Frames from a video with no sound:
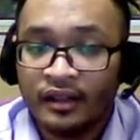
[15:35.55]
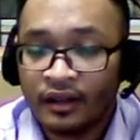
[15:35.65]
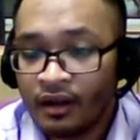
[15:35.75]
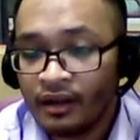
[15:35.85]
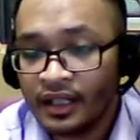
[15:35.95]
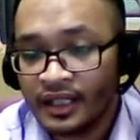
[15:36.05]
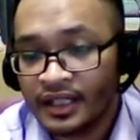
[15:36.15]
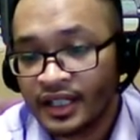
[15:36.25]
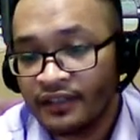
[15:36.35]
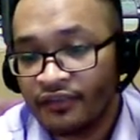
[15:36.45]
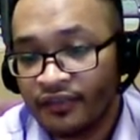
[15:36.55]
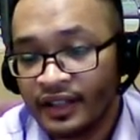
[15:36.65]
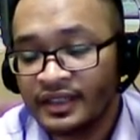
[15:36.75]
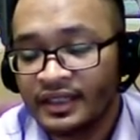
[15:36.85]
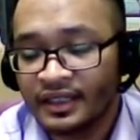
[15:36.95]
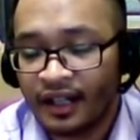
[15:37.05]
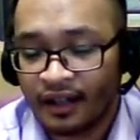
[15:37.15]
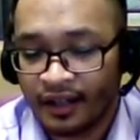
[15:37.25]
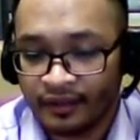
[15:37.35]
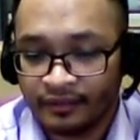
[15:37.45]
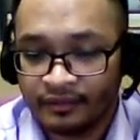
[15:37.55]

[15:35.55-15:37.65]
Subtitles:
called a refresh circuit.